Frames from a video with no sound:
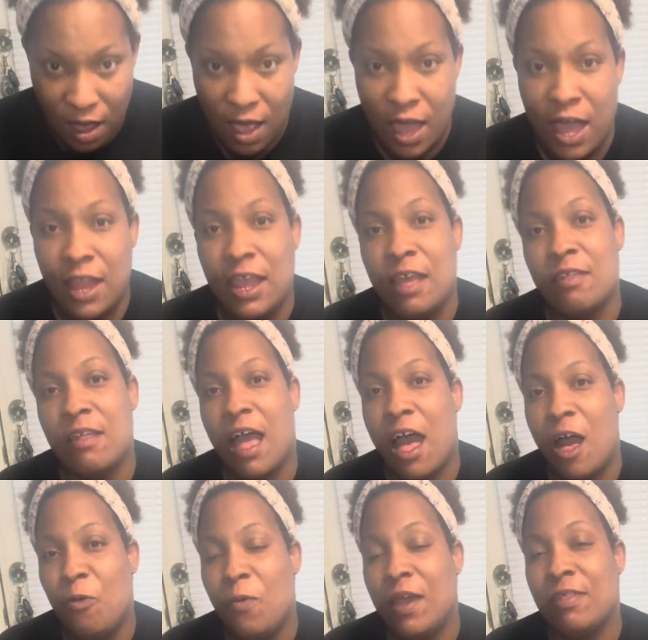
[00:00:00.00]
And as
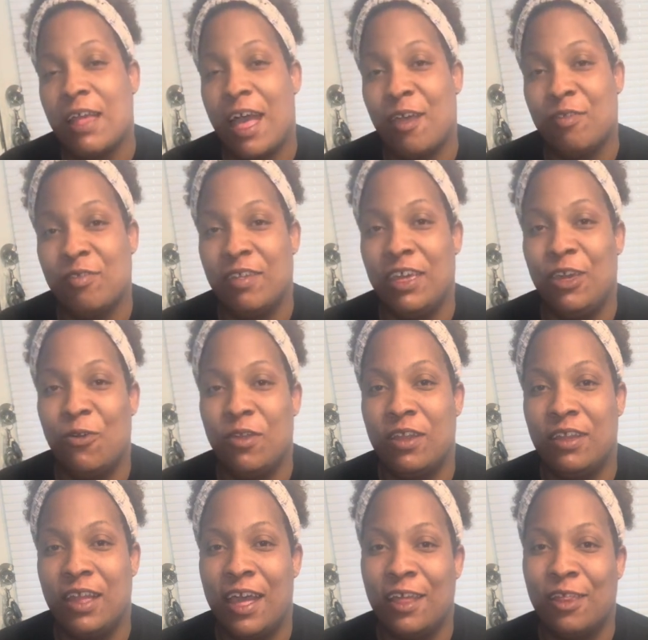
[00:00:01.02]
always, I'll see you on the
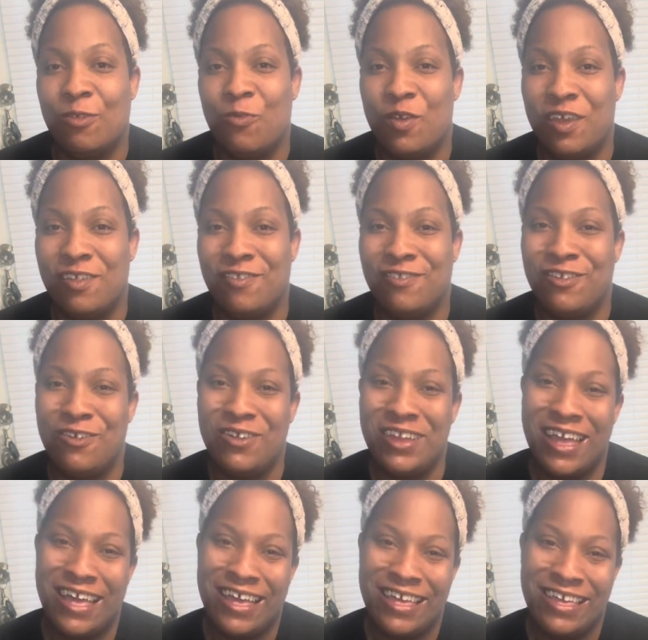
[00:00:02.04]
next ones.
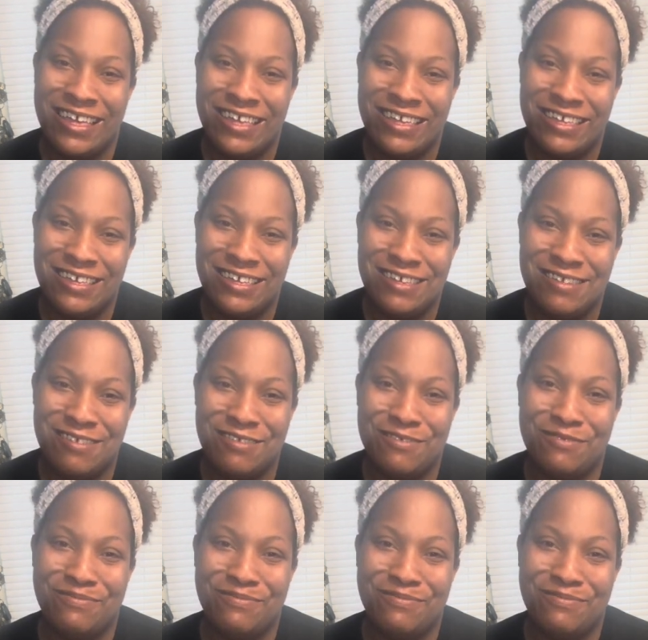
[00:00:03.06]
Toodles!